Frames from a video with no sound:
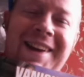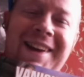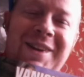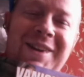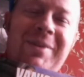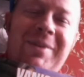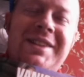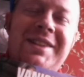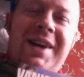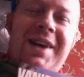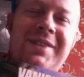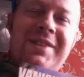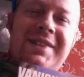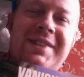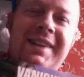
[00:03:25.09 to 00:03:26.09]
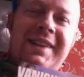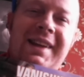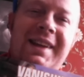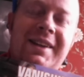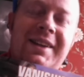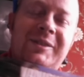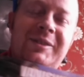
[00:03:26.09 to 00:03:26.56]
Not many times I've said
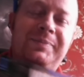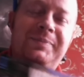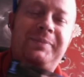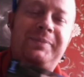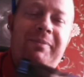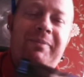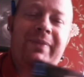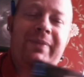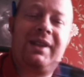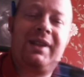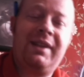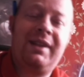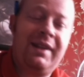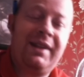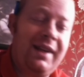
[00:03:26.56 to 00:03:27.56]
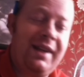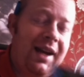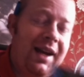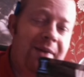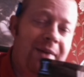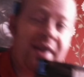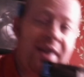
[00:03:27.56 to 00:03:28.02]
that.
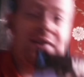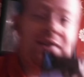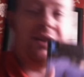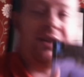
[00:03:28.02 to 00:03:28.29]
Anyway, so